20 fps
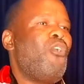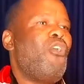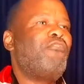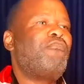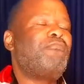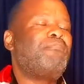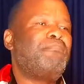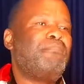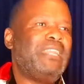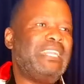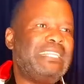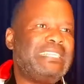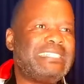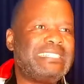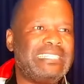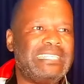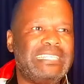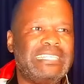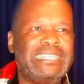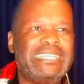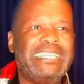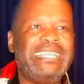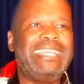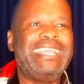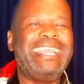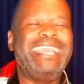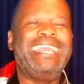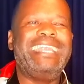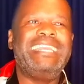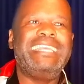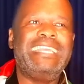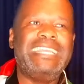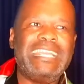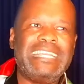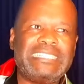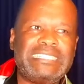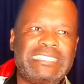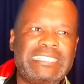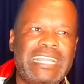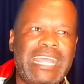of building a
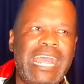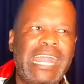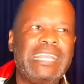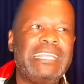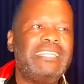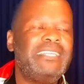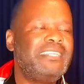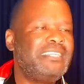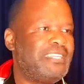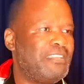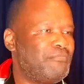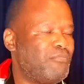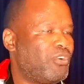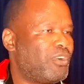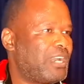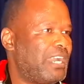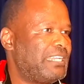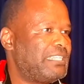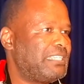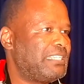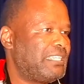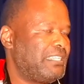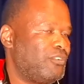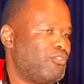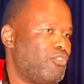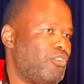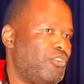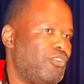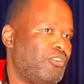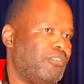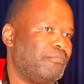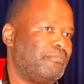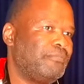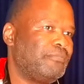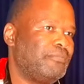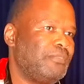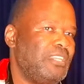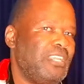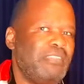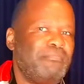national democratic economy.
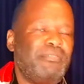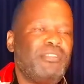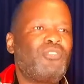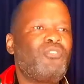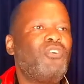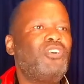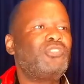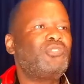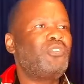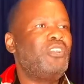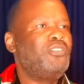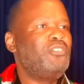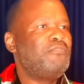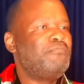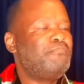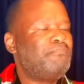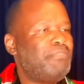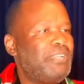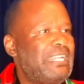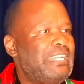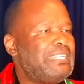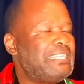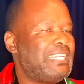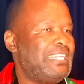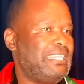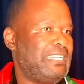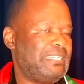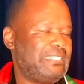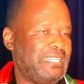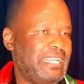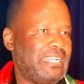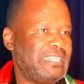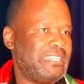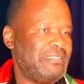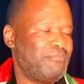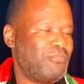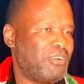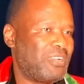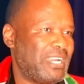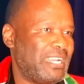Because when you build a national
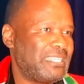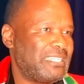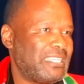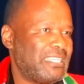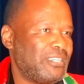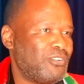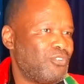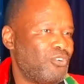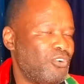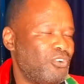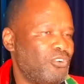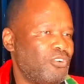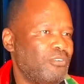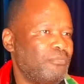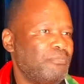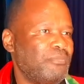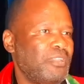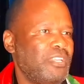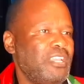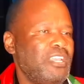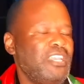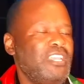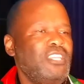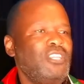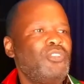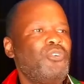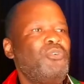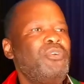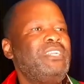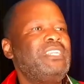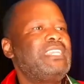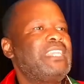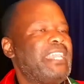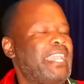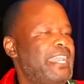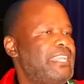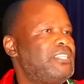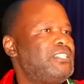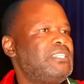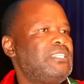democratic economy, you will
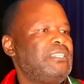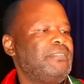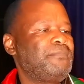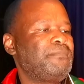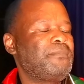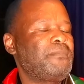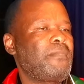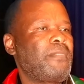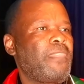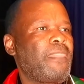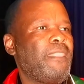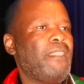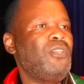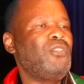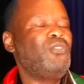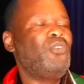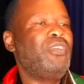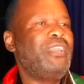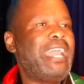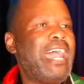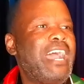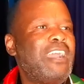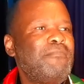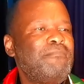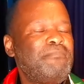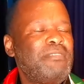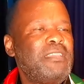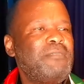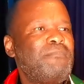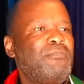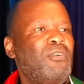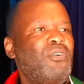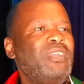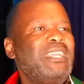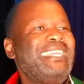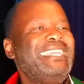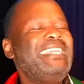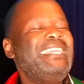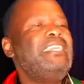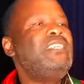get your young
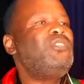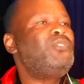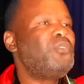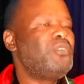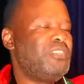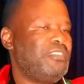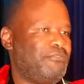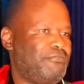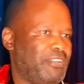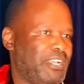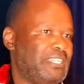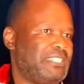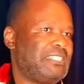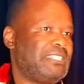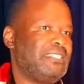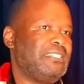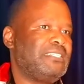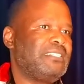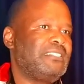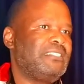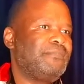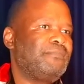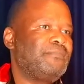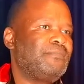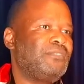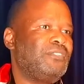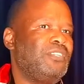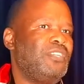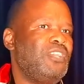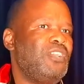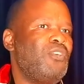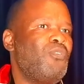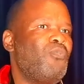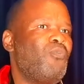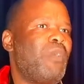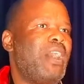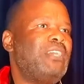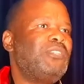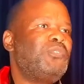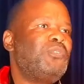people into the factories.
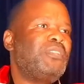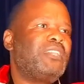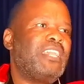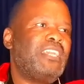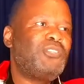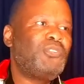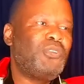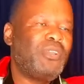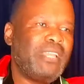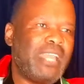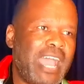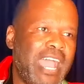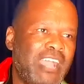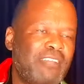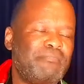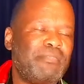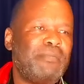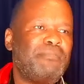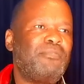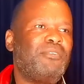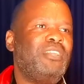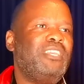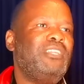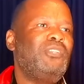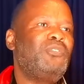Once you get your young people